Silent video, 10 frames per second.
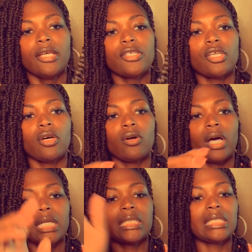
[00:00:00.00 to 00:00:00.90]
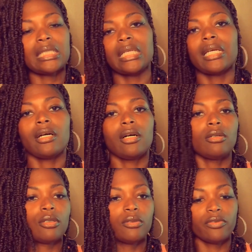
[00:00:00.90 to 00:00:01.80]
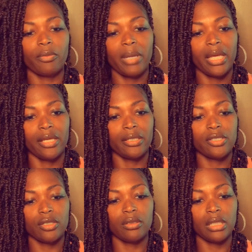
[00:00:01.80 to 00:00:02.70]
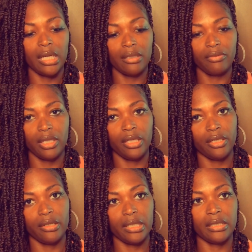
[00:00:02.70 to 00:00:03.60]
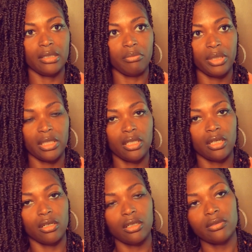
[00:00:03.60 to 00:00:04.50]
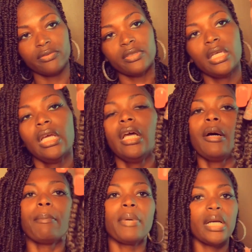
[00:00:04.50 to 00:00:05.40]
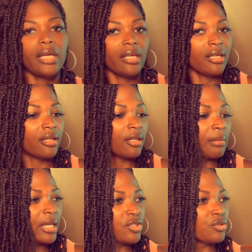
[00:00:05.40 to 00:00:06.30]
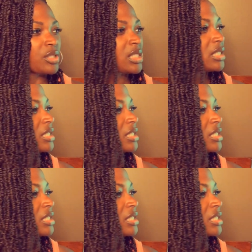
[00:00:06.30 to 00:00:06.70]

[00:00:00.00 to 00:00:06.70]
So I did that all over my head. So a lot of the hair ended up being cut off. But as you can see,